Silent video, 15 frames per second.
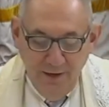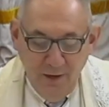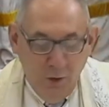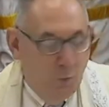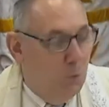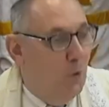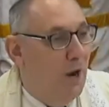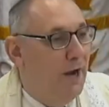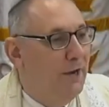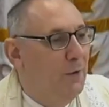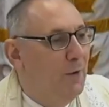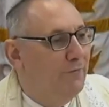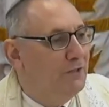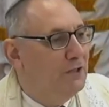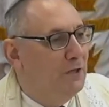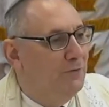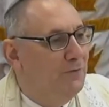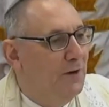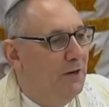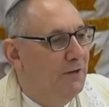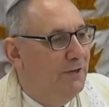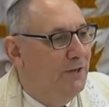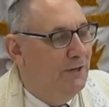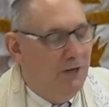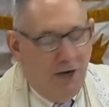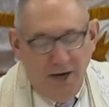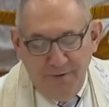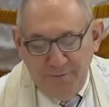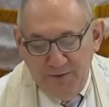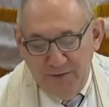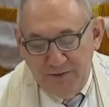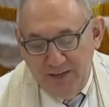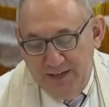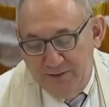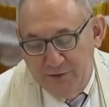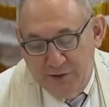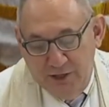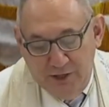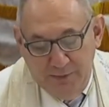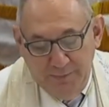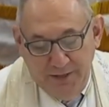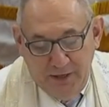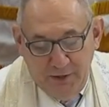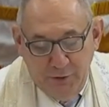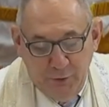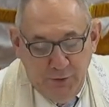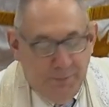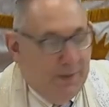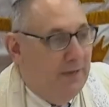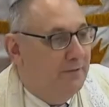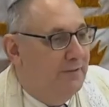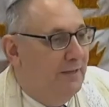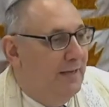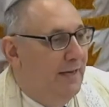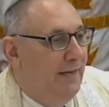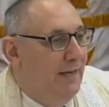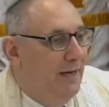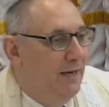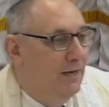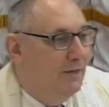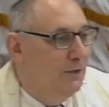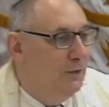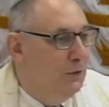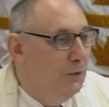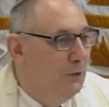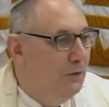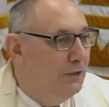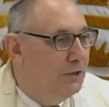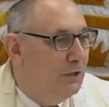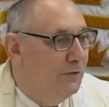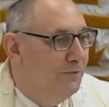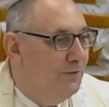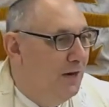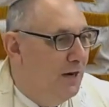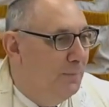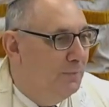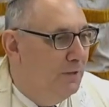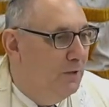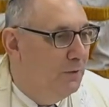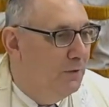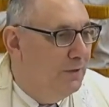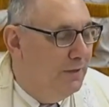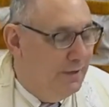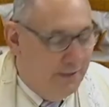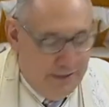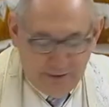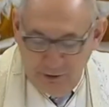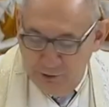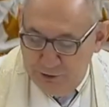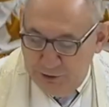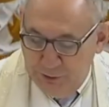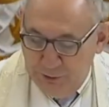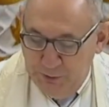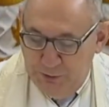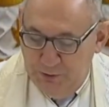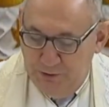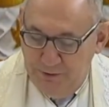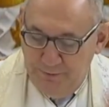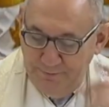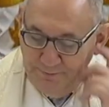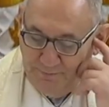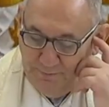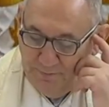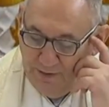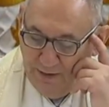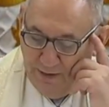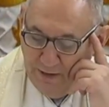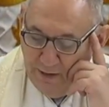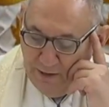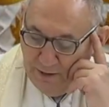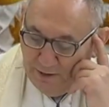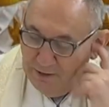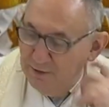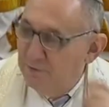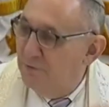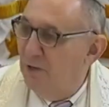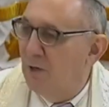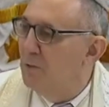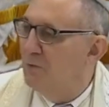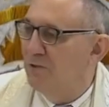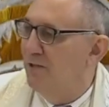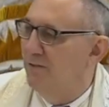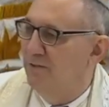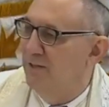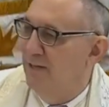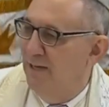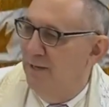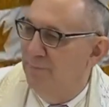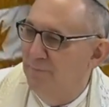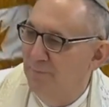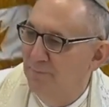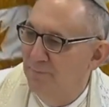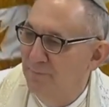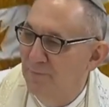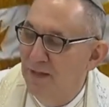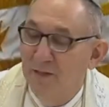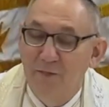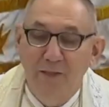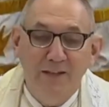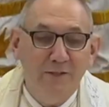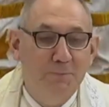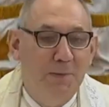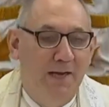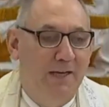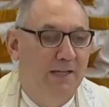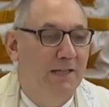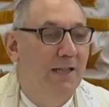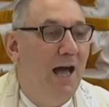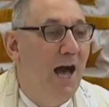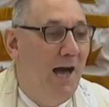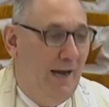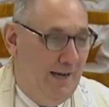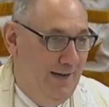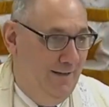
"Why do you have a shofar in your office?" asked Jeremy. "Are you the Baal Tekiah? Are you the shofar blower at your shul?" "No," said Sam. "That's my clock."